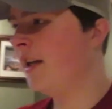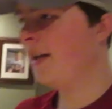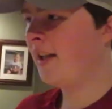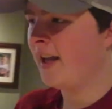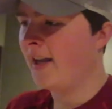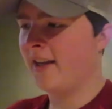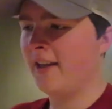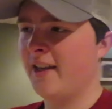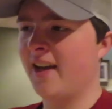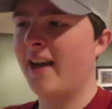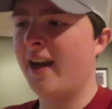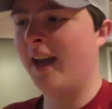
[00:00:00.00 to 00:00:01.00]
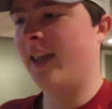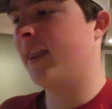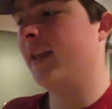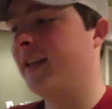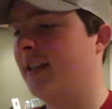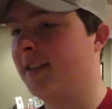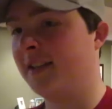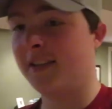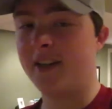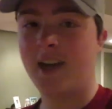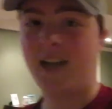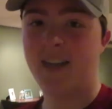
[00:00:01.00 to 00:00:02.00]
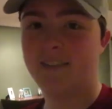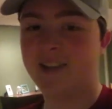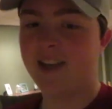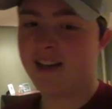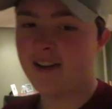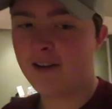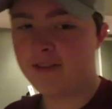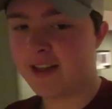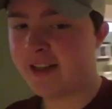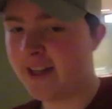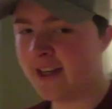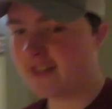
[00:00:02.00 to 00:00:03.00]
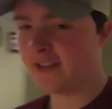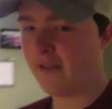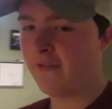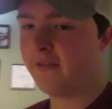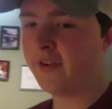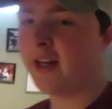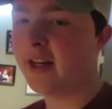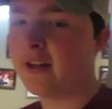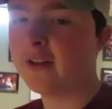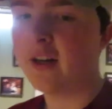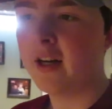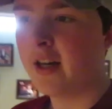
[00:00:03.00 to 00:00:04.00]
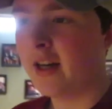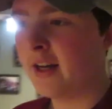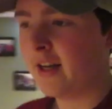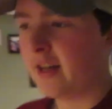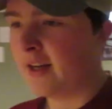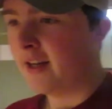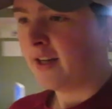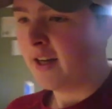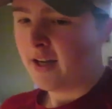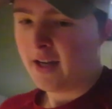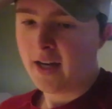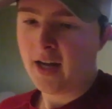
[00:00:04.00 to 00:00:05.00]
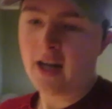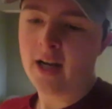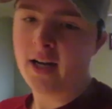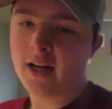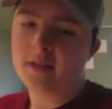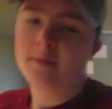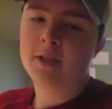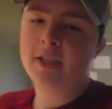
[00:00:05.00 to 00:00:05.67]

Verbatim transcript: and like I think this is gonna have to end off today's video I'm